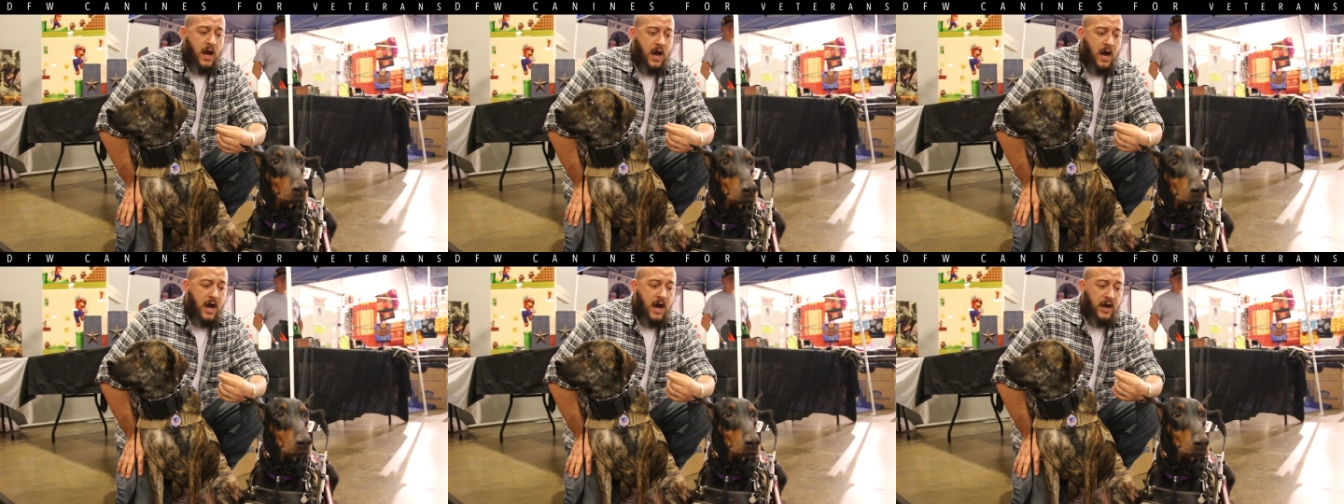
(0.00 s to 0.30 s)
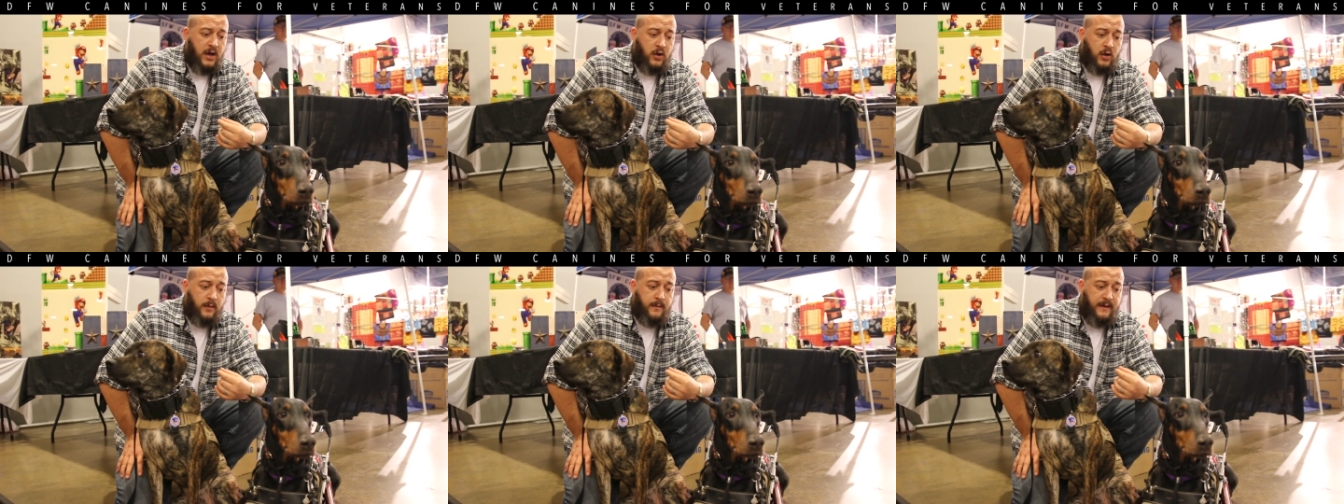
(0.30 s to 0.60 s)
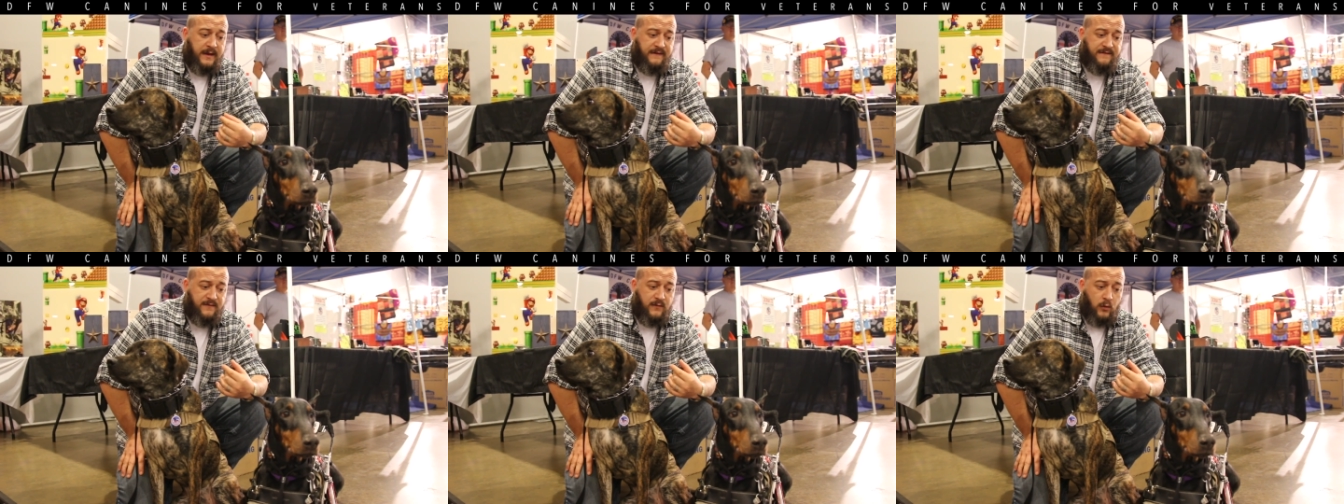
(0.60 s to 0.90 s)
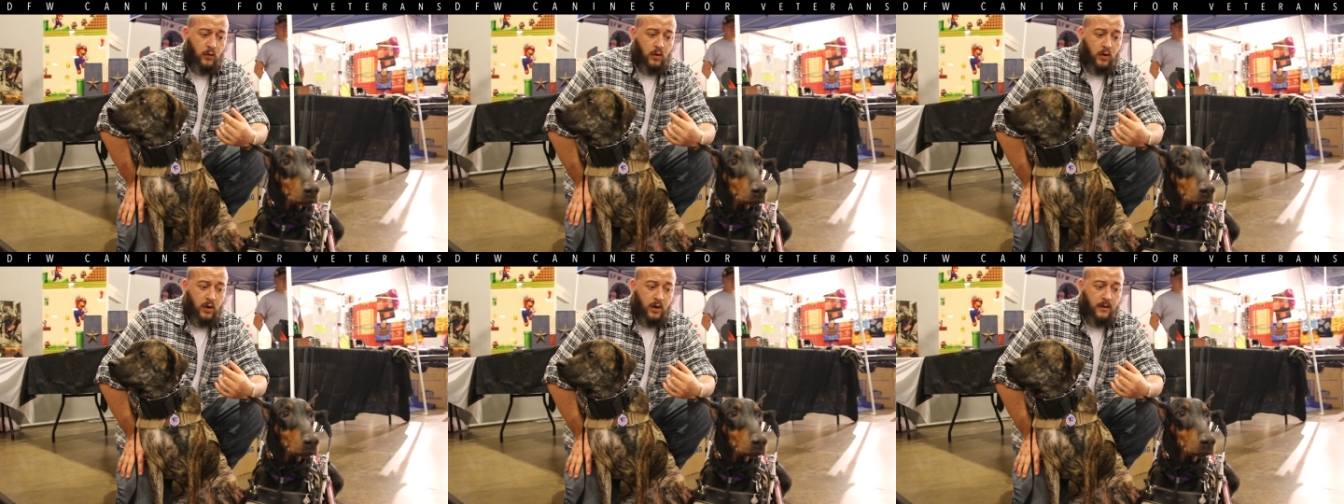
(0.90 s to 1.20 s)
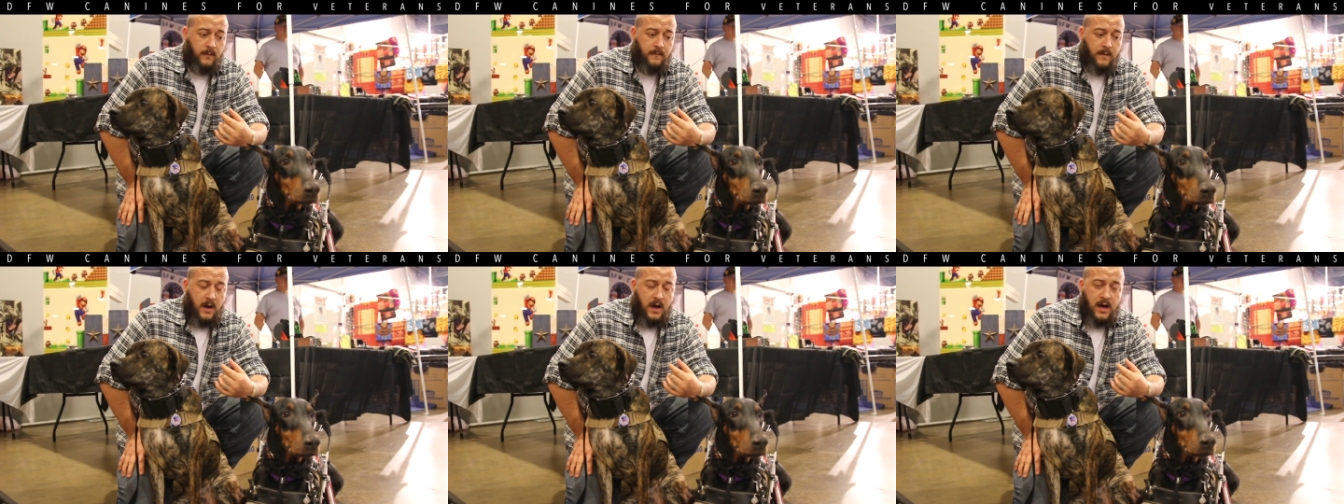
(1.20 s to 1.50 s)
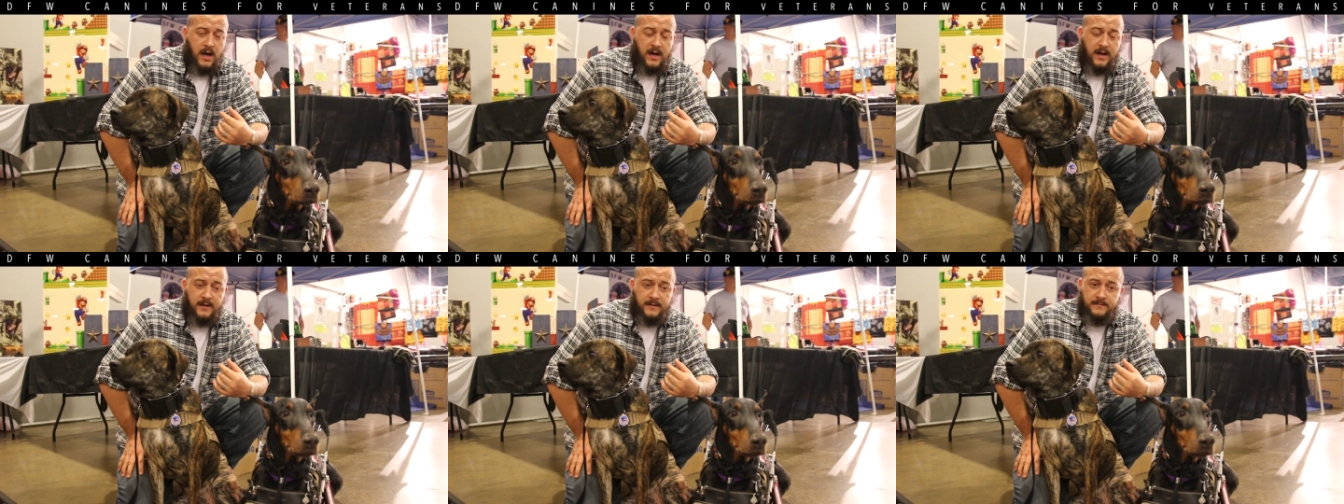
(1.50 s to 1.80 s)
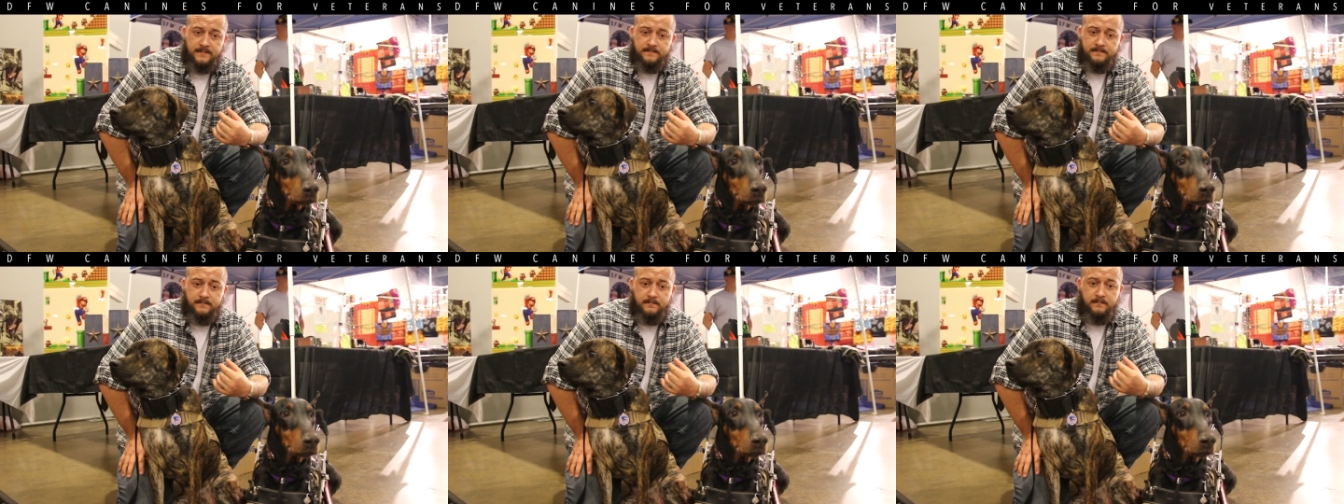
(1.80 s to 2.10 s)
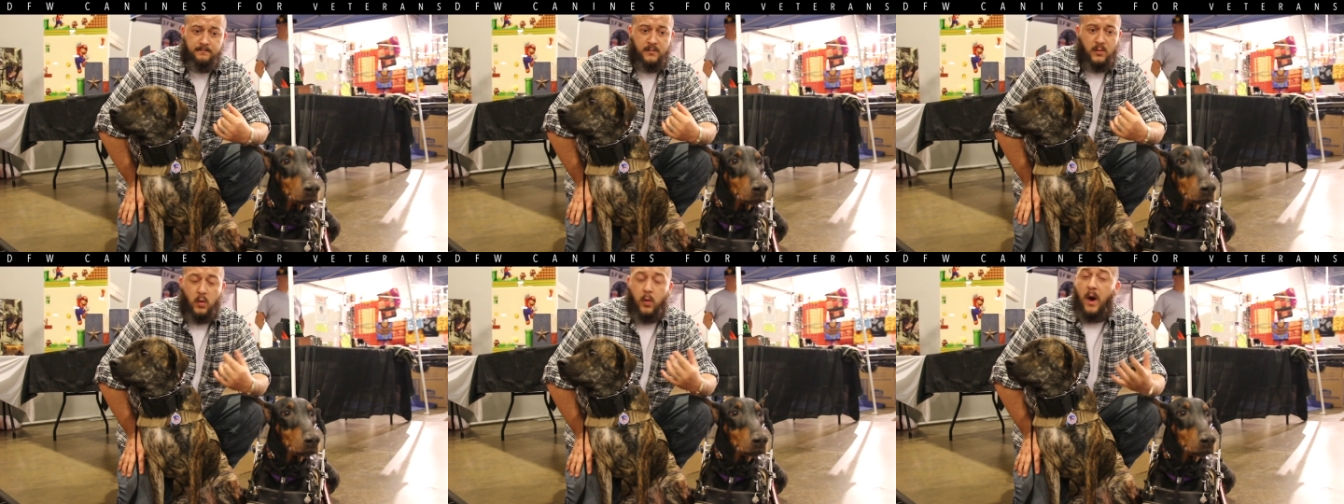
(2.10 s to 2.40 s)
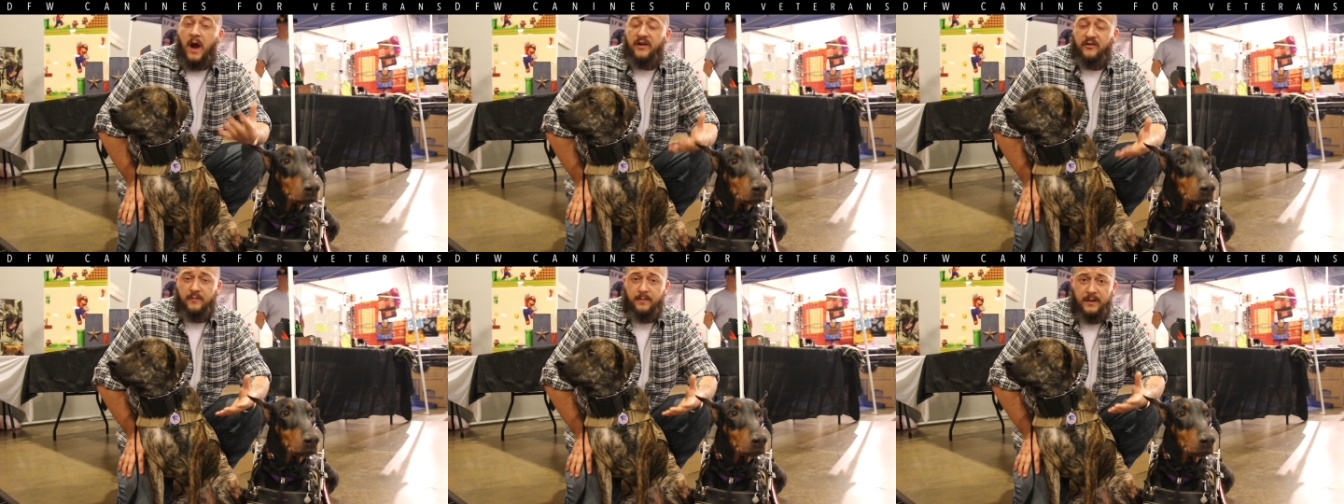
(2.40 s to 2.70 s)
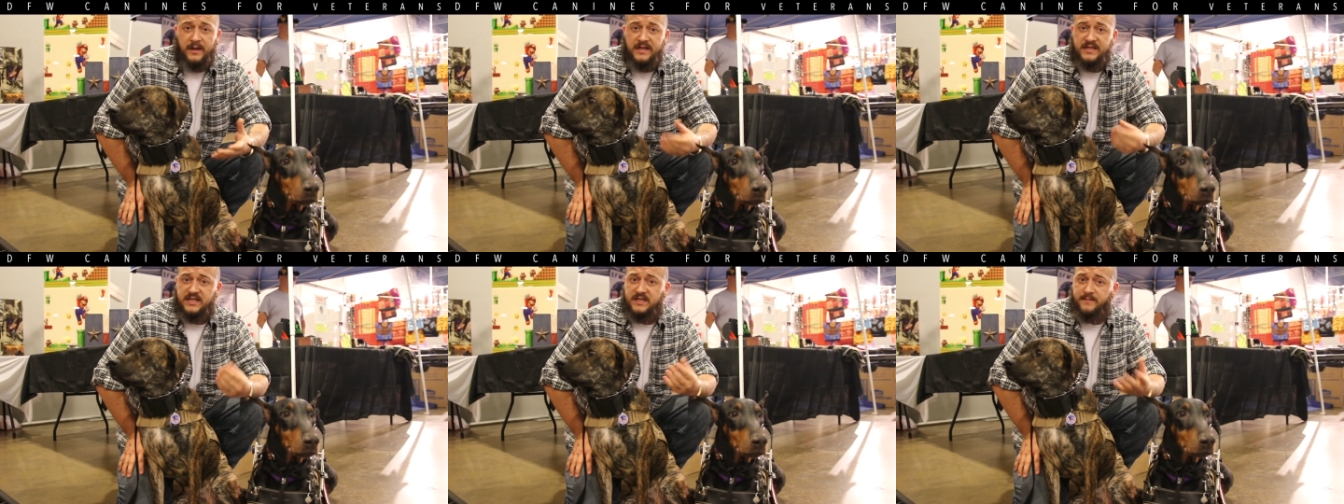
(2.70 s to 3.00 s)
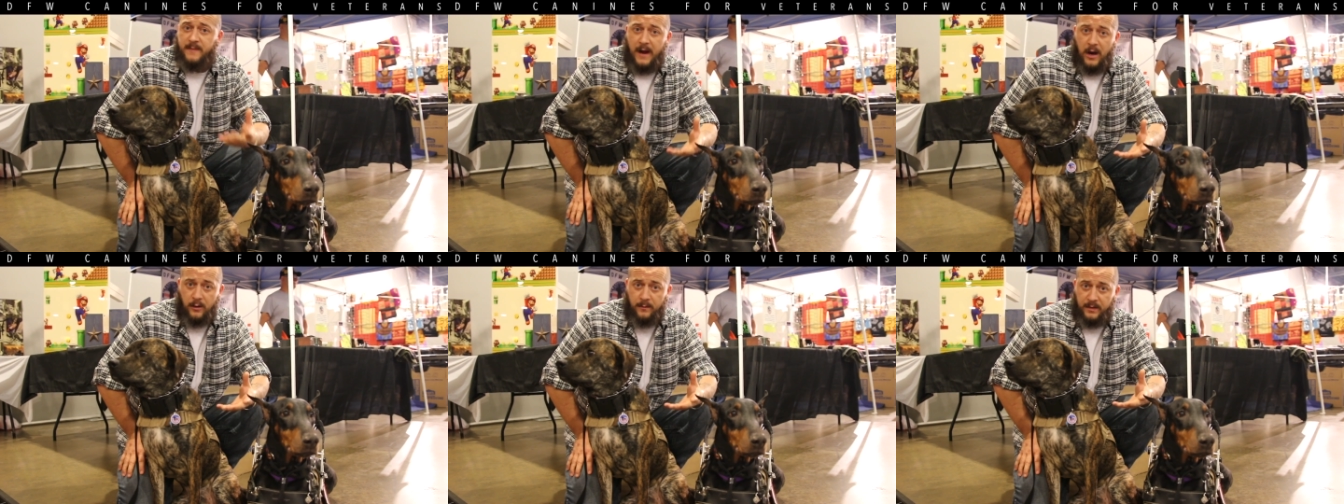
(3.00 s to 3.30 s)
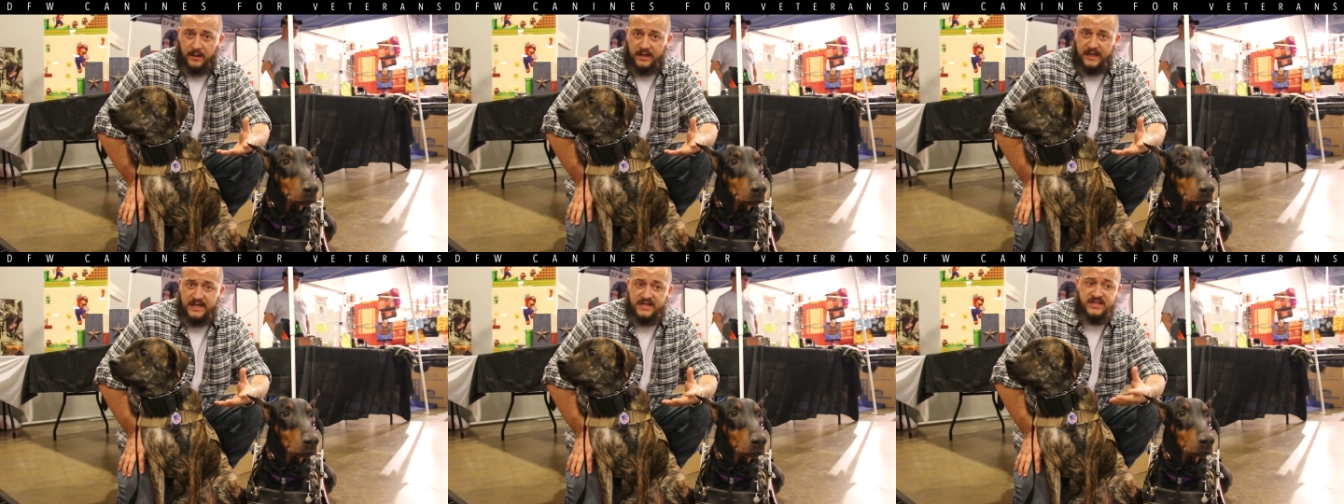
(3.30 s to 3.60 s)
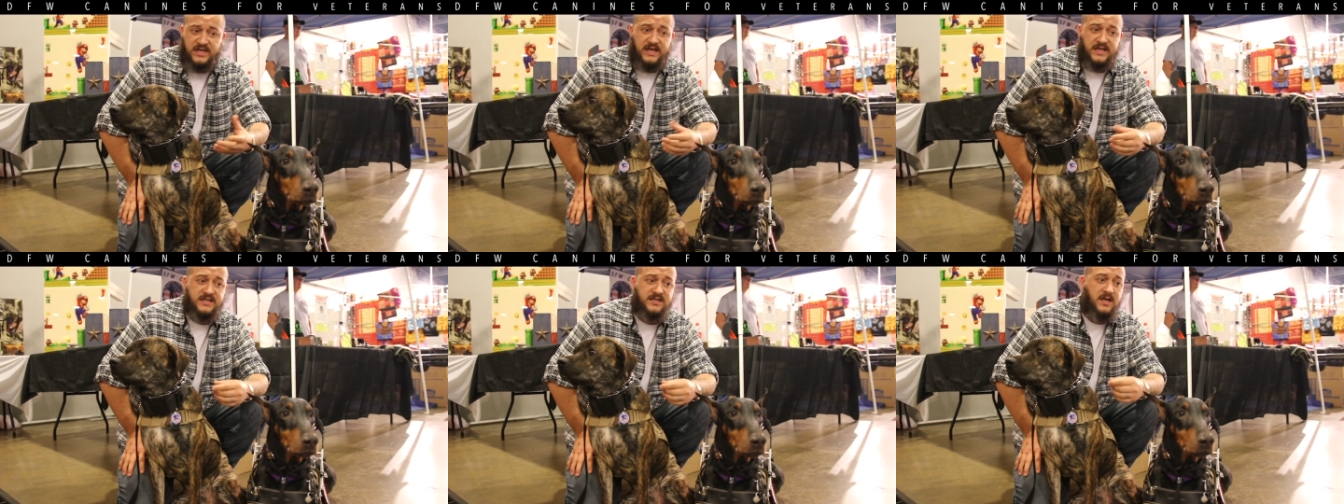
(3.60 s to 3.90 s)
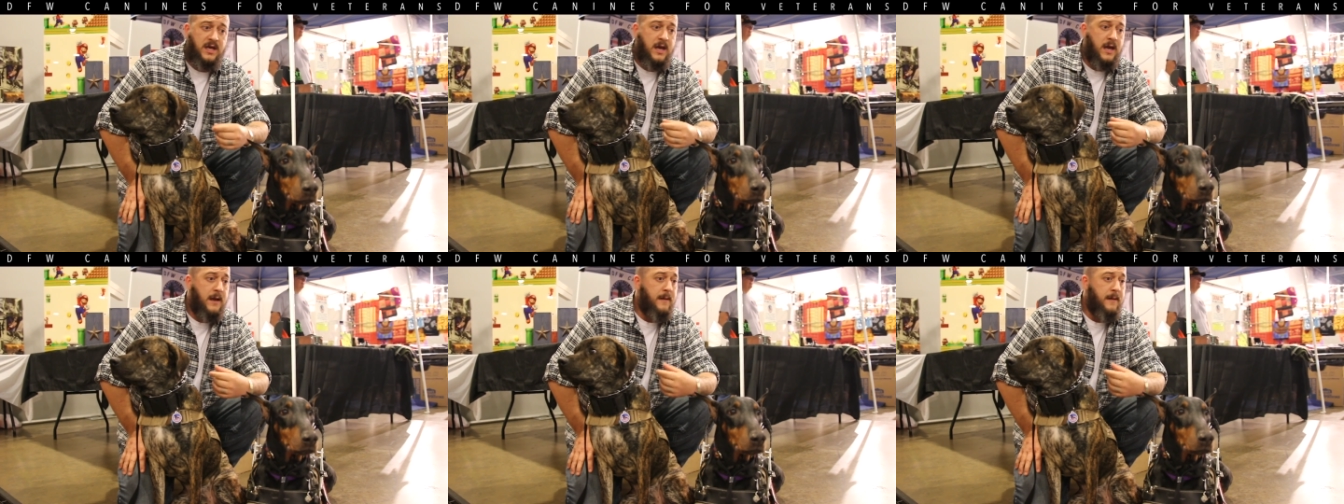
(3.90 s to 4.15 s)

uh, could be for uh, quadriplegics, paraplegics.